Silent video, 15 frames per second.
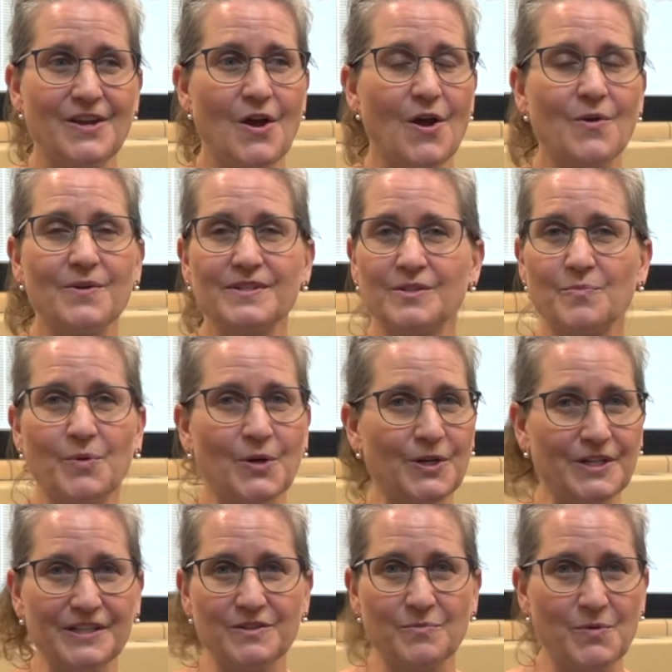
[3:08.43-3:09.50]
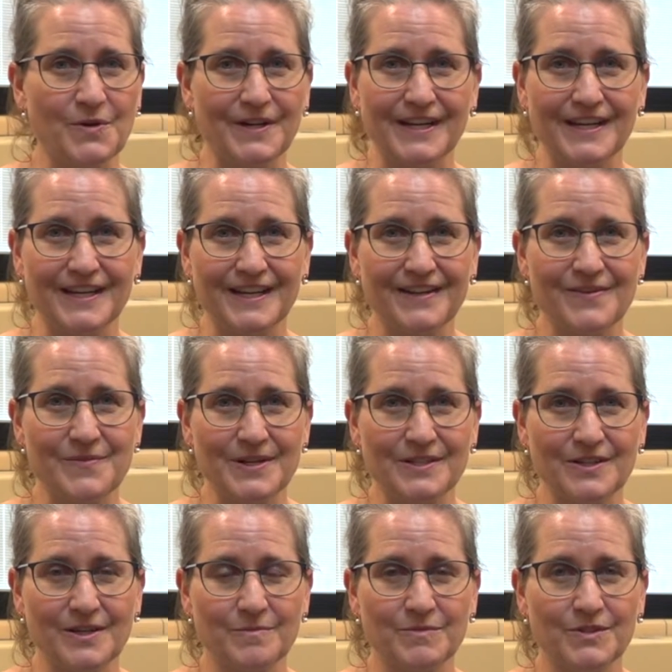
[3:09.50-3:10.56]
always a perk in the morning when you
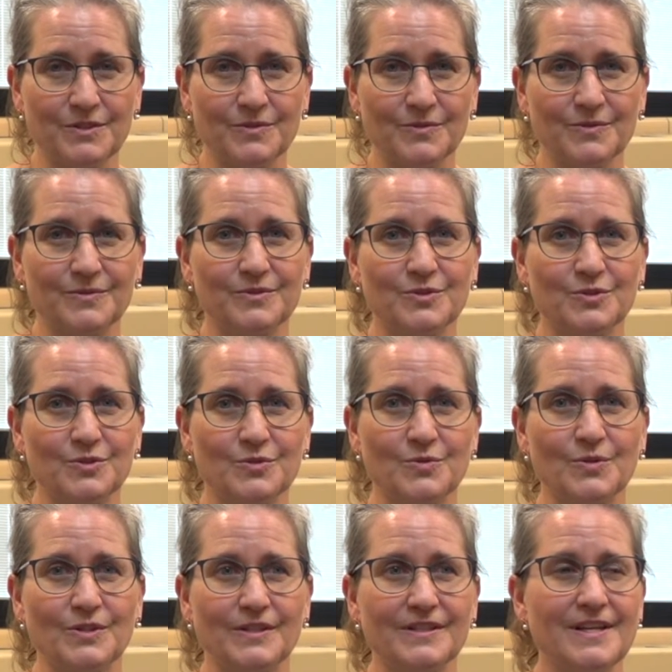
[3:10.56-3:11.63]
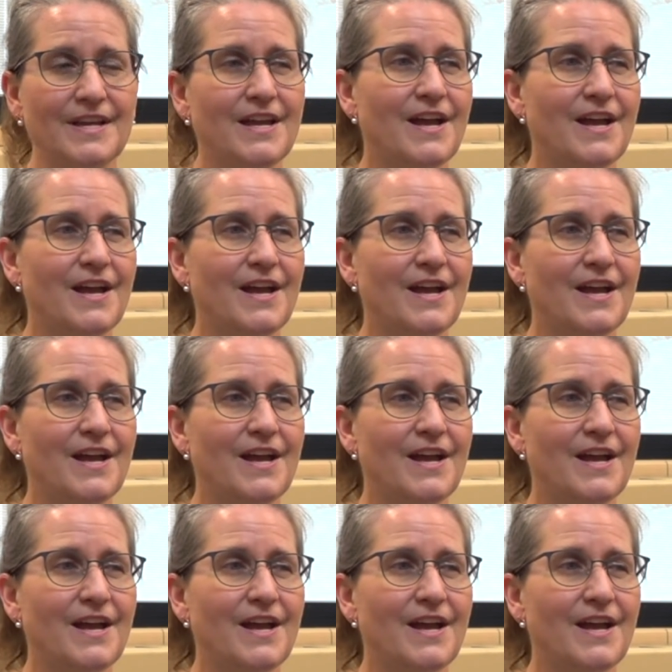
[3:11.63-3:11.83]
come to school,